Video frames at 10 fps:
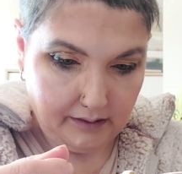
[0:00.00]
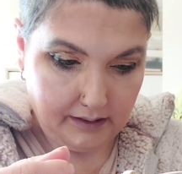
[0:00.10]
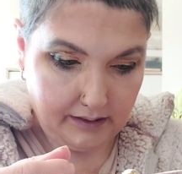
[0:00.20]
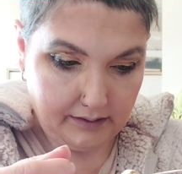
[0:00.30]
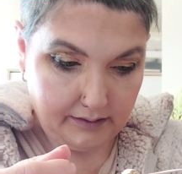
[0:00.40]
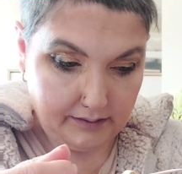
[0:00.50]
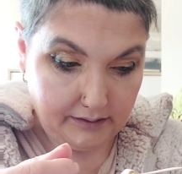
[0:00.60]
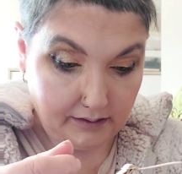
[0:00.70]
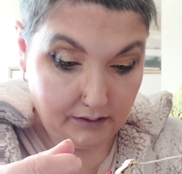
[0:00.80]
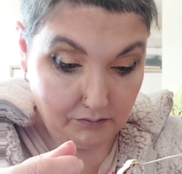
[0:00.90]
and
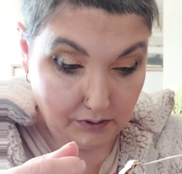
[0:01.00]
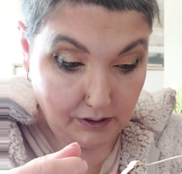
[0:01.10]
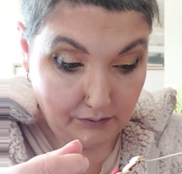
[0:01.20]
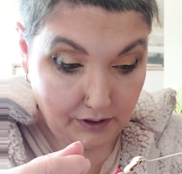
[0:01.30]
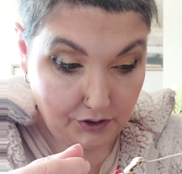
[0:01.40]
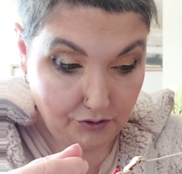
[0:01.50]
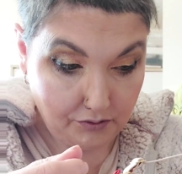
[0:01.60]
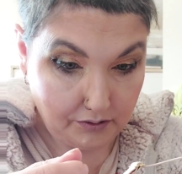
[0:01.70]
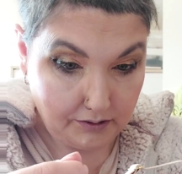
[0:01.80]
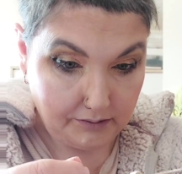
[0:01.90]
I really, really
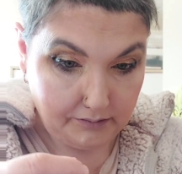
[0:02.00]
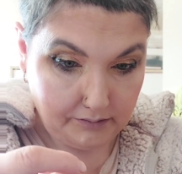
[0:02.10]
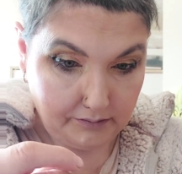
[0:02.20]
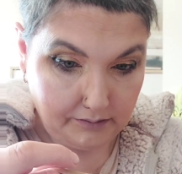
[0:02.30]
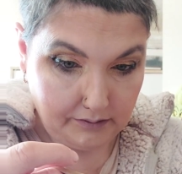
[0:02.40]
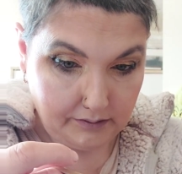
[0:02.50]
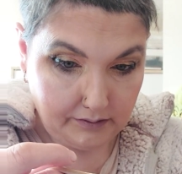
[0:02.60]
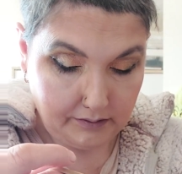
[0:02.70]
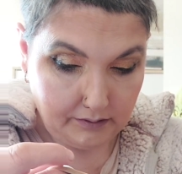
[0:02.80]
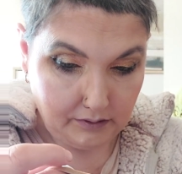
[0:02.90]
struggle
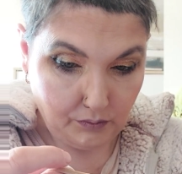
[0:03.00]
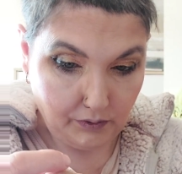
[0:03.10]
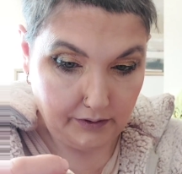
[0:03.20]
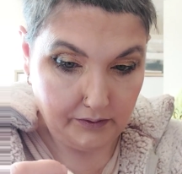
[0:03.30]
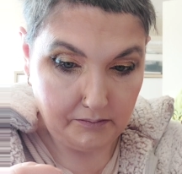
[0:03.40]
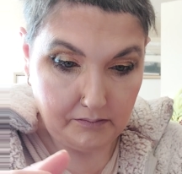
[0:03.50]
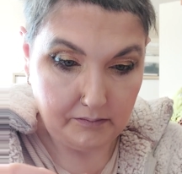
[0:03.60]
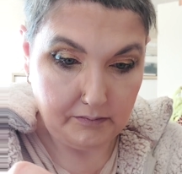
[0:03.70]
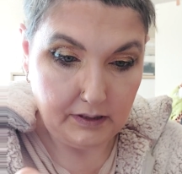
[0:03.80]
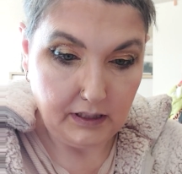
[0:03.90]
with them.
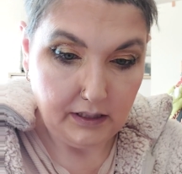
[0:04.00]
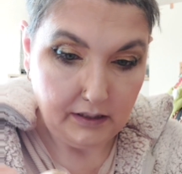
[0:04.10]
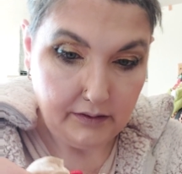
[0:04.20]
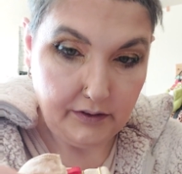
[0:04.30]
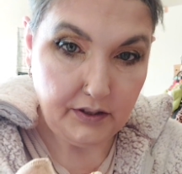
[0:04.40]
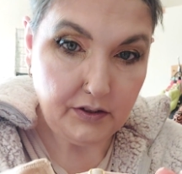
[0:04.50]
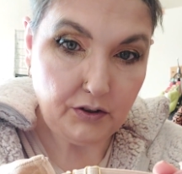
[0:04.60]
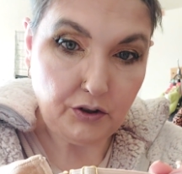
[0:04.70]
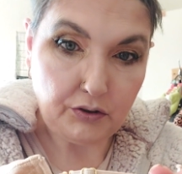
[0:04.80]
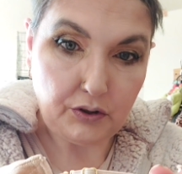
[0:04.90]
This is
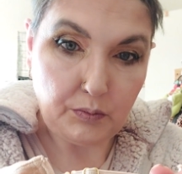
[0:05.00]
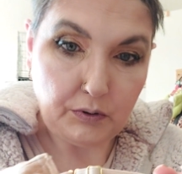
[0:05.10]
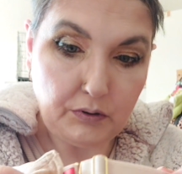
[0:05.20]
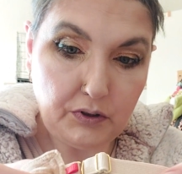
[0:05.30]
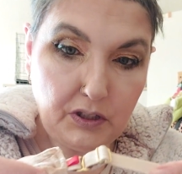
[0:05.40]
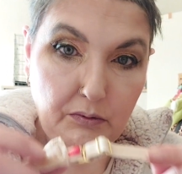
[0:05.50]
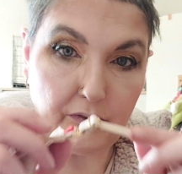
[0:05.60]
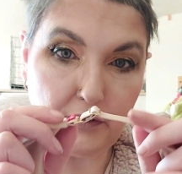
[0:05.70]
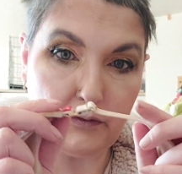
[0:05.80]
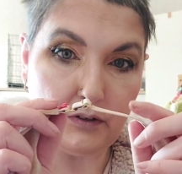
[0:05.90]
adjustable, so
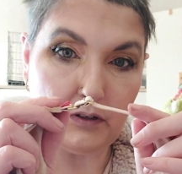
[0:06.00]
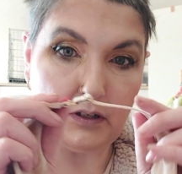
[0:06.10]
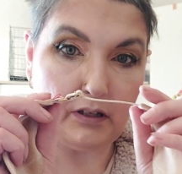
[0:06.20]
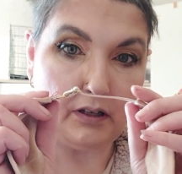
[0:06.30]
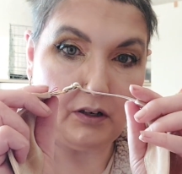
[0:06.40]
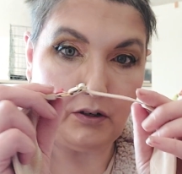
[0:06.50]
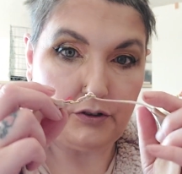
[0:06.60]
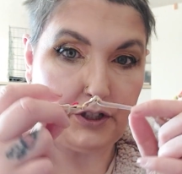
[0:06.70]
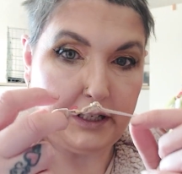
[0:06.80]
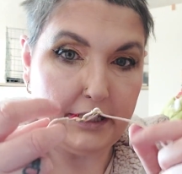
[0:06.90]
if you've got a, a
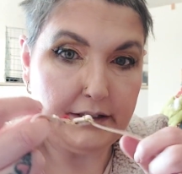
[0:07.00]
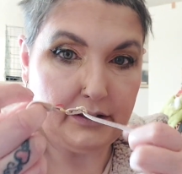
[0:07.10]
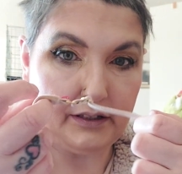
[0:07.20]
larger head,